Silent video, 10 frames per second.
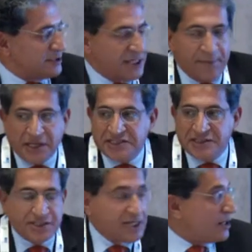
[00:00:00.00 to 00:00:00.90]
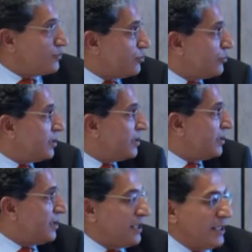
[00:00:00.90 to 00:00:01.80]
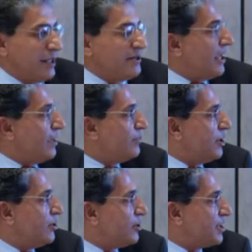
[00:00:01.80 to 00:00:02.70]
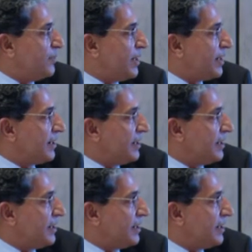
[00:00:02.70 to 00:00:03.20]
CEBEX in Singapore, NABE in North America,